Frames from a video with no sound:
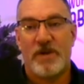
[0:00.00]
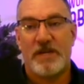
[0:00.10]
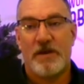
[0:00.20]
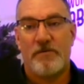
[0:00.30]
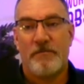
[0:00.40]
right
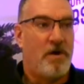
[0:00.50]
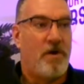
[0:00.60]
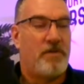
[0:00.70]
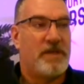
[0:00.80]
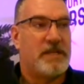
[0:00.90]
now.
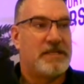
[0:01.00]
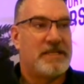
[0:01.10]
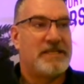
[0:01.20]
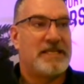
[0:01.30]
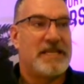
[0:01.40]
All the,
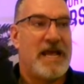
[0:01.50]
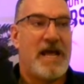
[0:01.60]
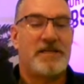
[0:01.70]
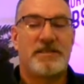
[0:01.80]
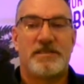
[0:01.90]
the
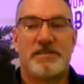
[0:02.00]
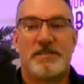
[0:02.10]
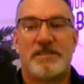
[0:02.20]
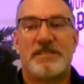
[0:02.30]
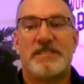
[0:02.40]
taxes
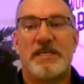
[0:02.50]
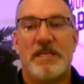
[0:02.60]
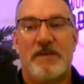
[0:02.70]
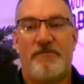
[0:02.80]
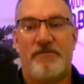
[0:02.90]
and the
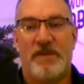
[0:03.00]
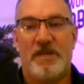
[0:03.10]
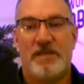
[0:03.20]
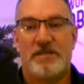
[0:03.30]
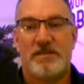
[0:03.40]
city
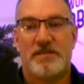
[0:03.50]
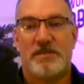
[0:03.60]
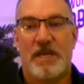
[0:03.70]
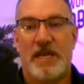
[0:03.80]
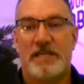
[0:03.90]

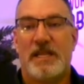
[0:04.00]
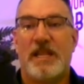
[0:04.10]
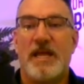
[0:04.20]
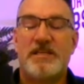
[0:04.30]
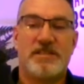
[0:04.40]
fees and the
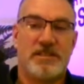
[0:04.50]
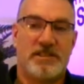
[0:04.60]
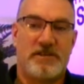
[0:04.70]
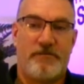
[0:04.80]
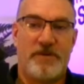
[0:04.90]

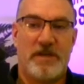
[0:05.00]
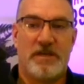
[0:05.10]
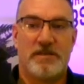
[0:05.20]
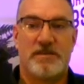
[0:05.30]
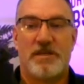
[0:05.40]
license
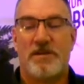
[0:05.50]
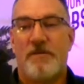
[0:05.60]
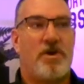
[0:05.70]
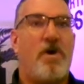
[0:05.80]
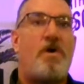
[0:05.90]
fees
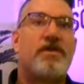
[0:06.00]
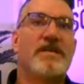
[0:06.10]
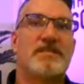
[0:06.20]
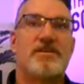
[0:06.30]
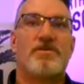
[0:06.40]
and, and all
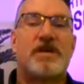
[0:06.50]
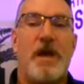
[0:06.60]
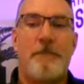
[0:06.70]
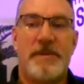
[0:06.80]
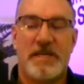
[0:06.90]
these little
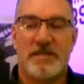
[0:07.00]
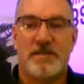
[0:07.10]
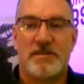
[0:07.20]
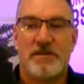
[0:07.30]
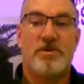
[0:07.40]

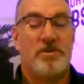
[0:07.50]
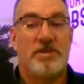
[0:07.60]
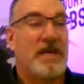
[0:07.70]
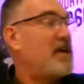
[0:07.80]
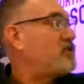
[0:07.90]
companies,
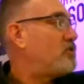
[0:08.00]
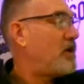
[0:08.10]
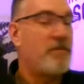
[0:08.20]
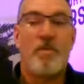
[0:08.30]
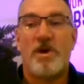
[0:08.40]
the guys who
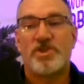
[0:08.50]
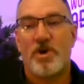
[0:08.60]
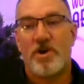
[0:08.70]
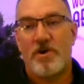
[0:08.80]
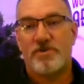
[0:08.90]
come and wash
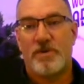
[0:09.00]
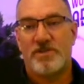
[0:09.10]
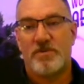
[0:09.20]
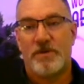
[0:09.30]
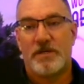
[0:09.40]
our cars
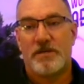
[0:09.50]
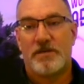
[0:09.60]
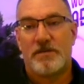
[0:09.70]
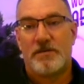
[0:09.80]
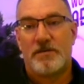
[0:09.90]
once a week,
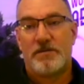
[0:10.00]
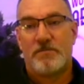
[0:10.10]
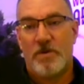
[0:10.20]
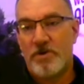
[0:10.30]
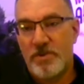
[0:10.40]

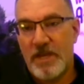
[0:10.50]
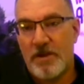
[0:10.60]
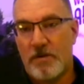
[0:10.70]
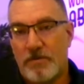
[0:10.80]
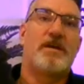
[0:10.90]
where do they
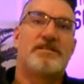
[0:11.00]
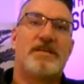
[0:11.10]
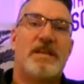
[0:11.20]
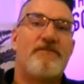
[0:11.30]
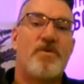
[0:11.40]
go? It's
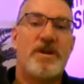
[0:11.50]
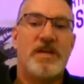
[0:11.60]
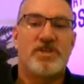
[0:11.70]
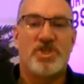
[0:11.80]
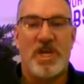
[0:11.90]
a never
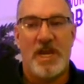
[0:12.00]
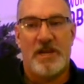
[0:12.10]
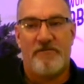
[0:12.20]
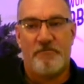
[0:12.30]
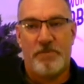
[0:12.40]
ending
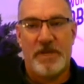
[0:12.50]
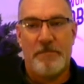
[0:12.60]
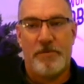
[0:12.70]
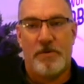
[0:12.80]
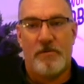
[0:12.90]
chain of
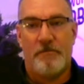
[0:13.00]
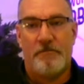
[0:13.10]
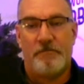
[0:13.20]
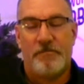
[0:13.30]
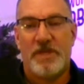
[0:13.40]
people
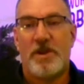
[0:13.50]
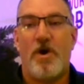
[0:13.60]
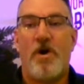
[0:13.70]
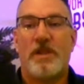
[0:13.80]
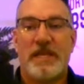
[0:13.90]
that
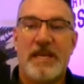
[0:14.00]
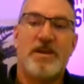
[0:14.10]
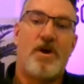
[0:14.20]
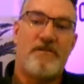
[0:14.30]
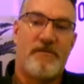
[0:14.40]
all
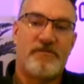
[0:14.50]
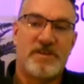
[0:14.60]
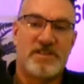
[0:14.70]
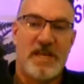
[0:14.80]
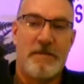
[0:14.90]
eat off of
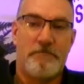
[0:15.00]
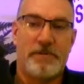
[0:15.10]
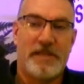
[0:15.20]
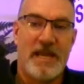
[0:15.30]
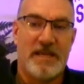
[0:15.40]
the same
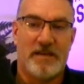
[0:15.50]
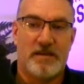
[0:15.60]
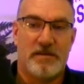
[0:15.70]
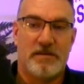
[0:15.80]
plate